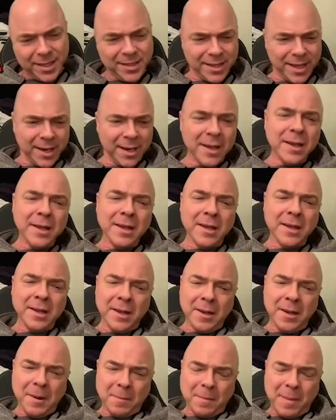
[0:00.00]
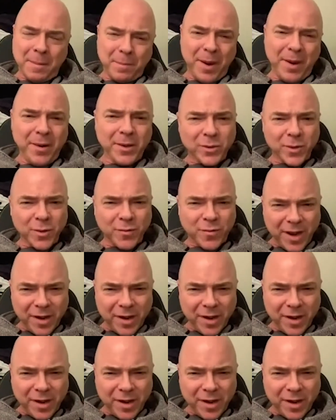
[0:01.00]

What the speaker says: And my parents were very